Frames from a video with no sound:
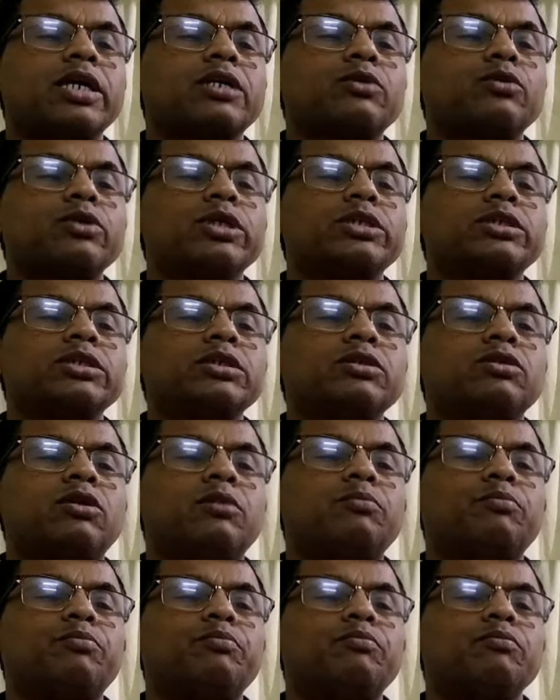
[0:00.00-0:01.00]
accuracy
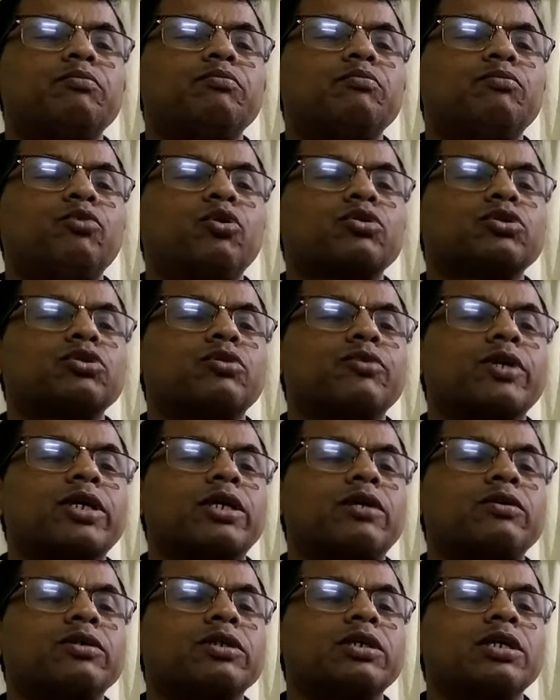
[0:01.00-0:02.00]
of books of
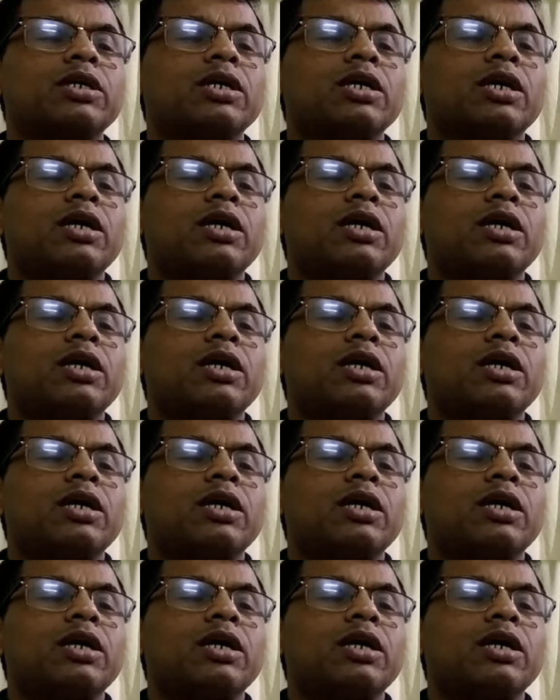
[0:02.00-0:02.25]
account.